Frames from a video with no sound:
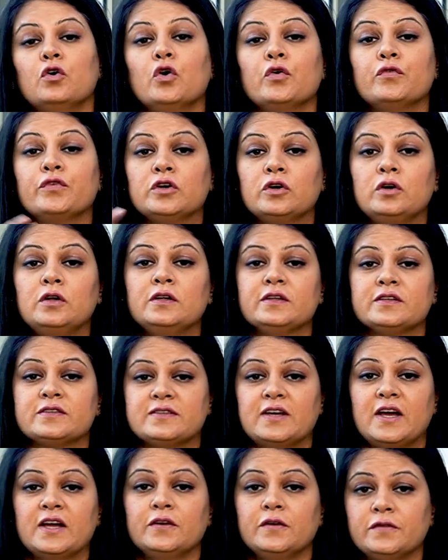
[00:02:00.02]
overall
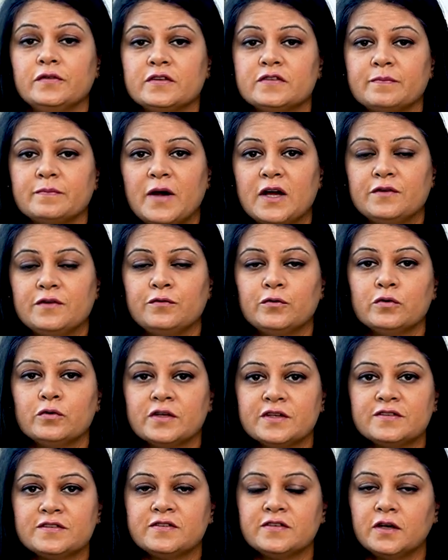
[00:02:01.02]
design of the smartphone
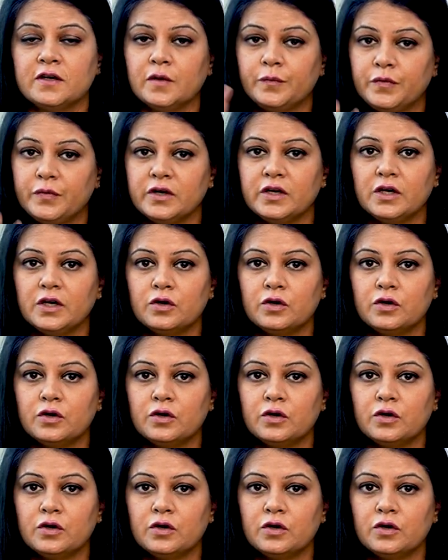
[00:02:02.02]
is pretty